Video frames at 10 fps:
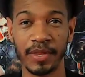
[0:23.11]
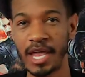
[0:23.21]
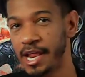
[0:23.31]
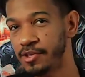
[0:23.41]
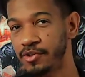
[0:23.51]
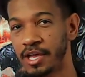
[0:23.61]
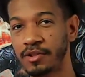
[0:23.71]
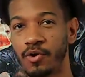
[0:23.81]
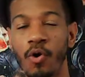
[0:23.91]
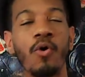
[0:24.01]
and you can
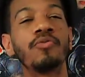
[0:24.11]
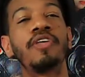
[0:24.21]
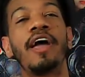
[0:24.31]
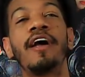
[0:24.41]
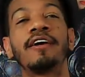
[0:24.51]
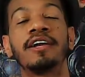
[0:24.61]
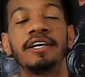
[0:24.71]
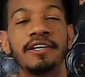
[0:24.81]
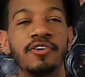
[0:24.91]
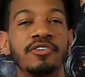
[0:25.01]
go there
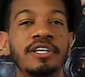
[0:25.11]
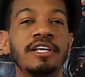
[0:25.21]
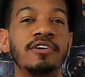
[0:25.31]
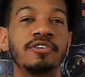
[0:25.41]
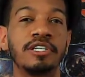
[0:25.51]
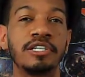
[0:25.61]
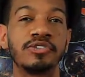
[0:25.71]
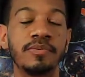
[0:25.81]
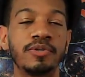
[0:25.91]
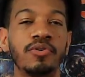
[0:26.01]
clicking on the link on the
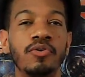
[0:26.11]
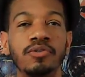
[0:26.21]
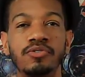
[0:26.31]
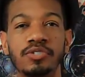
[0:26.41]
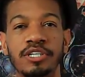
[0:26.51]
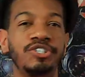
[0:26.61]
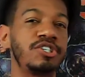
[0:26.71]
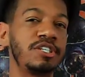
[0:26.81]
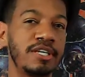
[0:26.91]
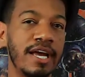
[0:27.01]
description, go to the
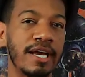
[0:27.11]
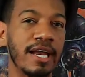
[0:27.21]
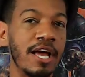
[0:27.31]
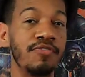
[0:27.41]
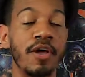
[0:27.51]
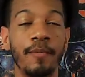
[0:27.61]
GTech Live,